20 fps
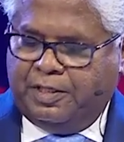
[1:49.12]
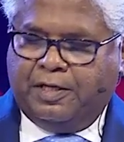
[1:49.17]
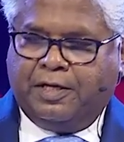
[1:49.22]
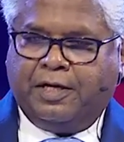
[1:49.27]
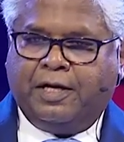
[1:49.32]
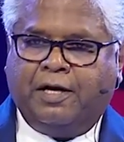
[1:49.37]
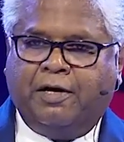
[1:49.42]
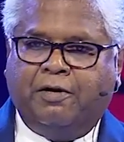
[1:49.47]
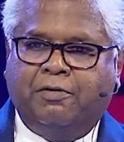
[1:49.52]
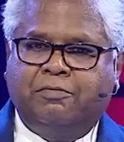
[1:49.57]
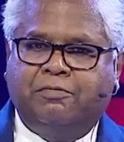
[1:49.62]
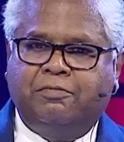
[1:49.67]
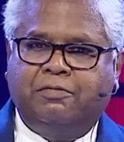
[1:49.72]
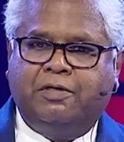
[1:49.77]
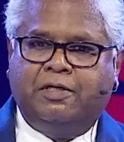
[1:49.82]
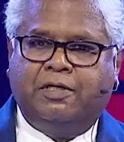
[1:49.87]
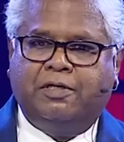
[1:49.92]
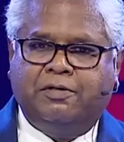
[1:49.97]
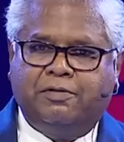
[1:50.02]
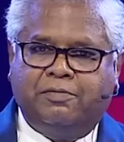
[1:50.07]
Now,
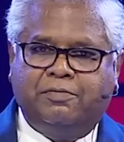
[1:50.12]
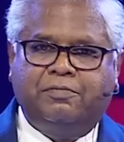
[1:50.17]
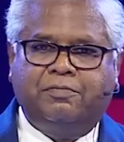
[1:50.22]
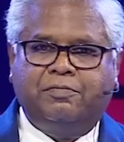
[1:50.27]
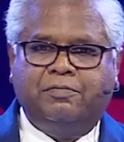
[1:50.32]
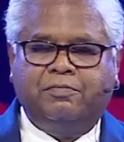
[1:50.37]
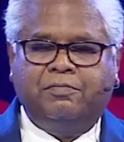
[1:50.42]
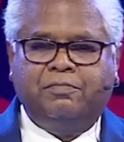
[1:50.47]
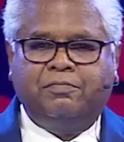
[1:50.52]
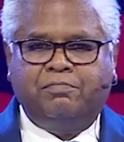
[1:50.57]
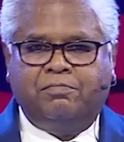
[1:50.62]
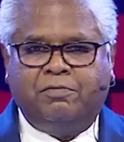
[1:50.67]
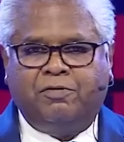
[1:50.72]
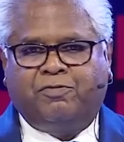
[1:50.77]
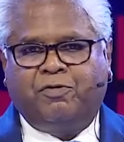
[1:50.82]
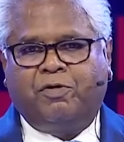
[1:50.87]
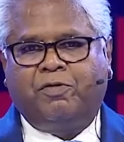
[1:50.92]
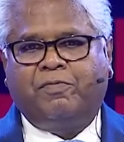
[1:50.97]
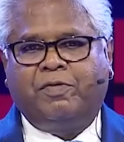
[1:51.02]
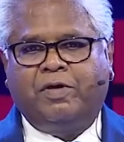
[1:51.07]

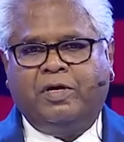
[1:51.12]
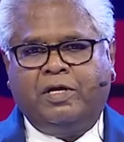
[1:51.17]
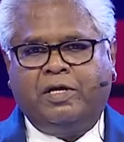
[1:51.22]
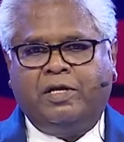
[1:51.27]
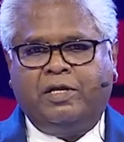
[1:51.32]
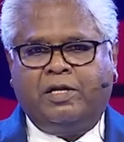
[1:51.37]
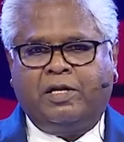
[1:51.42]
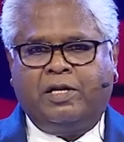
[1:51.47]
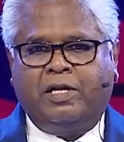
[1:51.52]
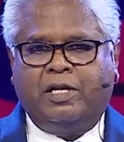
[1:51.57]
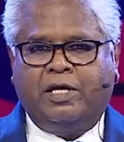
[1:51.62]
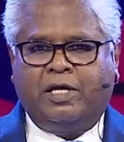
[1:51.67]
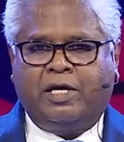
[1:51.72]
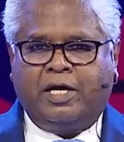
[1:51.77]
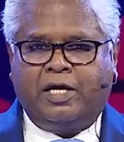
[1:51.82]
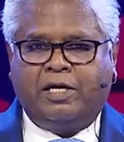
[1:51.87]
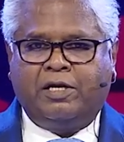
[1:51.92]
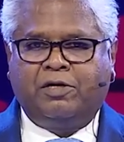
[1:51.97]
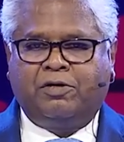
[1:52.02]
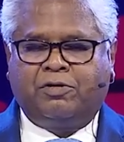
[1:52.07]
before we really
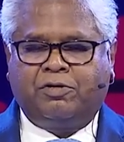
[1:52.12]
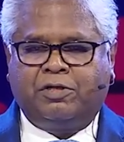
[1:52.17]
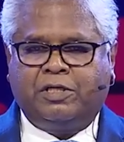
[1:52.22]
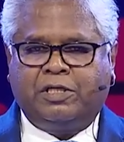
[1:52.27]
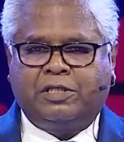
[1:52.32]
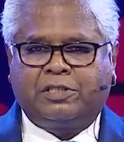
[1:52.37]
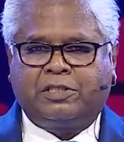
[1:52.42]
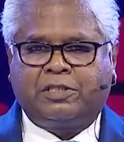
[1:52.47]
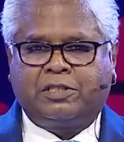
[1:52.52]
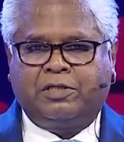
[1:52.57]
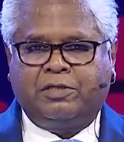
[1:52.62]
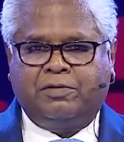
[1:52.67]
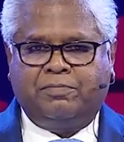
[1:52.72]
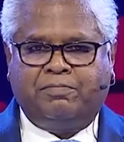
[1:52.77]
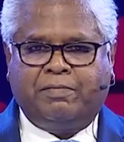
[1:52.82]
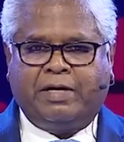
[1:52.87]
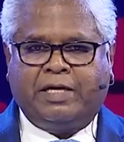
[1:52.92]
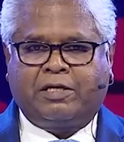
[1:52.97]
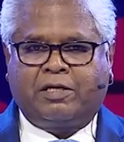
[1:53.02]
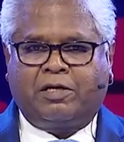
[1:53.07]
get into this uh,
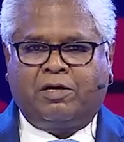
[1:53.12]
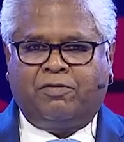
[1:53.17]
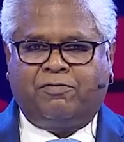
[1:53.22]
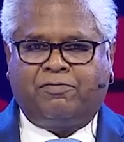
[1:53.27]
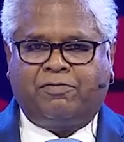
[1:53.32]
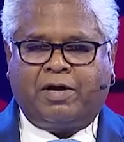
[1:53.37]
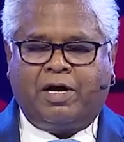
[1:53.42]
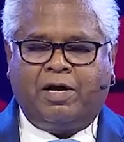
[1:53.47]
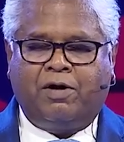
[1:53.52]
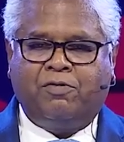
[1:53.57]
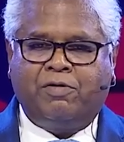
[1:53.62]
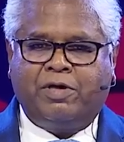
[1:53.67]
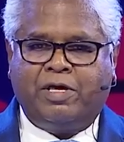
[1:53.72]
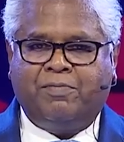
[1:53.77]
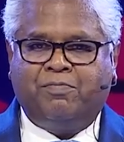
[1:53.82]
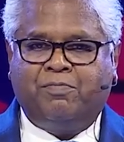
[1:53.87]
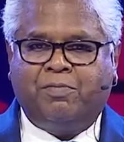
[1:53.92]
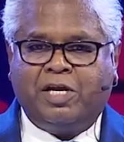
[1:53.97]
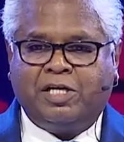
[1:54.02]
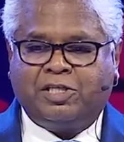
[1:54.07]
matter of how he
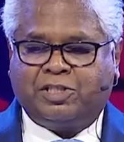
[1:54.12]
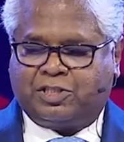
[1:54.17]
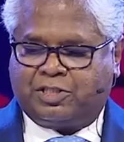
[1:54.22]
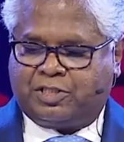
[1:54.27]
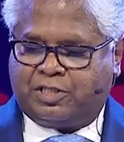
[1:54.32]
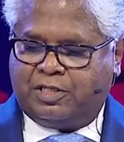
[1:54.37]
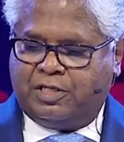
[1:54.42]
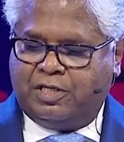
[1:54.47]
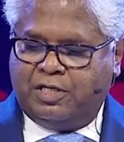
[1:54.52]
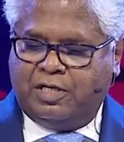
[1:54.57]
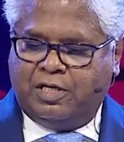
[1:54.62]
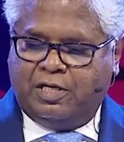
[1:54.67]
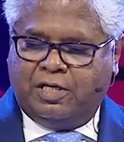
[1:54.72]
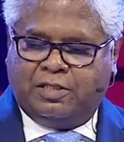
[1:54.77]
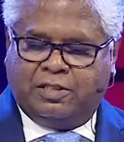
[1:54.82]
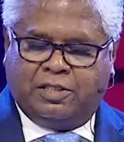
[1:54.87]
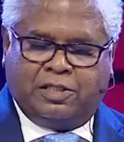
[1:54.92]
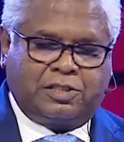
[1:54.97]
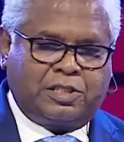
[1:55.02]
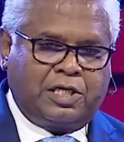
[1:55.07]
blessed
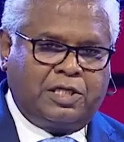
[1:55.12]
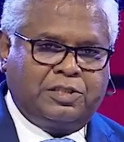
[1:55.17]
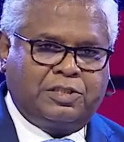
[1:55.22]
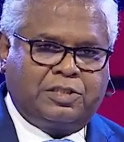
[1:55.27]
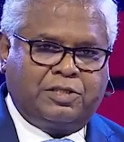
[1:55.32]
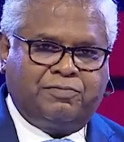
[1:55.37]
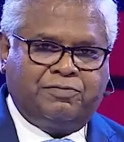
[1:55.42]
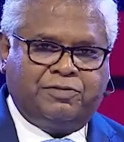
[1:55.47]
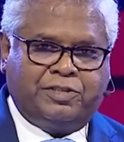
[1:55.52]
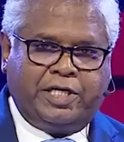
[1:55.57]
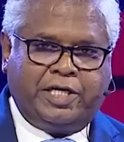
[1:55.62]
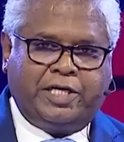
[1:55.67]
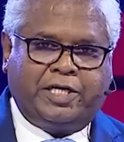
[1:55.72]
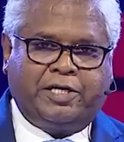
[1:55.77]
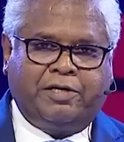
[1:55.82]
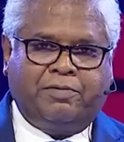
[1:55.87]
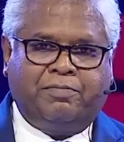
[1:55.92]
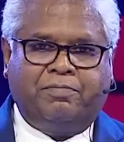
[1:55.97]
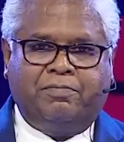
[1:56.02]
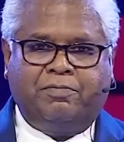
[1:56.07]
the sons of
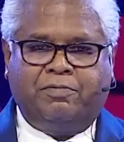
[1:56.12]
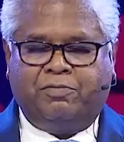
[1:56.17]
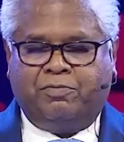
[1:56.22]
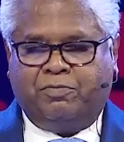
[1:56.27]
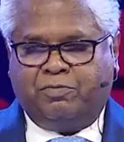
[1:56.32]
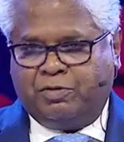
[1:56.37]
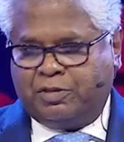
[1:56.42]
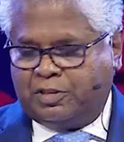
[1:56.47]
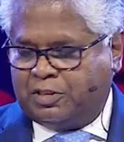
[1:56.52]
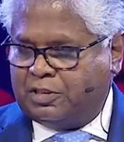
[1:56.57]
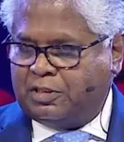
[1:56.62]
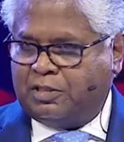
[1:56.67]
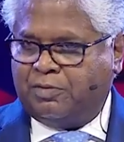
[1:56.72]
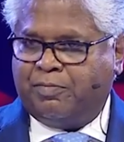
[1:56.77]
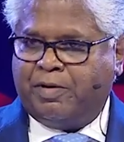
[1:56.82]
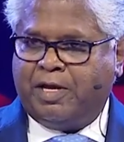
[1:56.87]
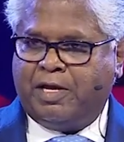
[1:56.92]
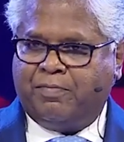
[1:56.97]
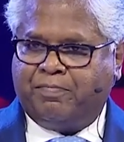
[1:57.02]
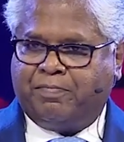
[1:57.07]
Jacob, which is the
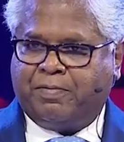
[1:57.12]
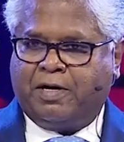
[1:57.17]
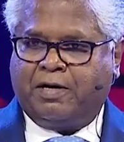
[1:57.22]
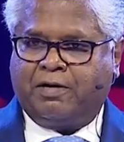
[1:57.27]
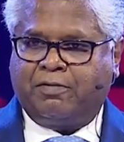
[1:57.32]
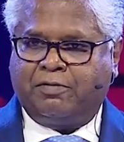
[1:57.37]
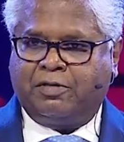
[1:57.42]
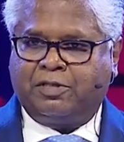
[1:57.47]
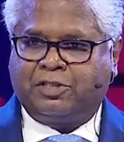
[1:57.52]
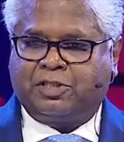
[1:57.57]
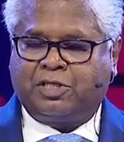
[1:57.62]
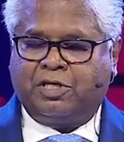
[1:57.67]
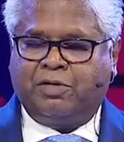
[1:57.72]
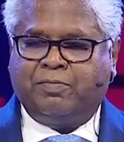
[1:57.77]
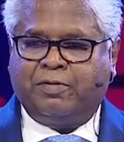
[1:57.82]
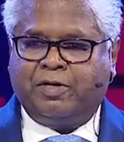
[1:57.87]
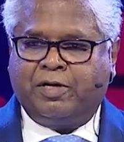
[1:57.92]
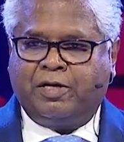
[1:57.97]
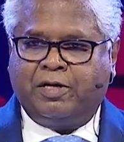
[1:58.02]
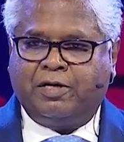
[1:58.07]
main part of the
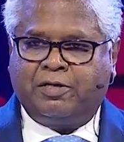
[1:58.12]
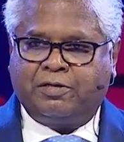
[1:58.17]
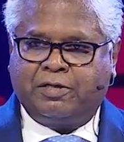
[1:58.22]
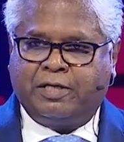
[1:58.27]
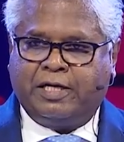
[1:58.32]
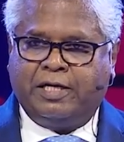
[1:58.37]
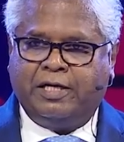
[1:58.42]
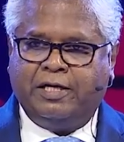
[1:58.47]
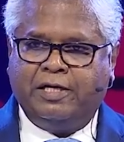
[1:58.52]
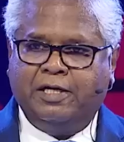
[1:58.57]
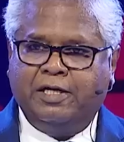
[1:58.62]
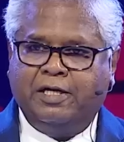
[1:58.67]
sermon here today,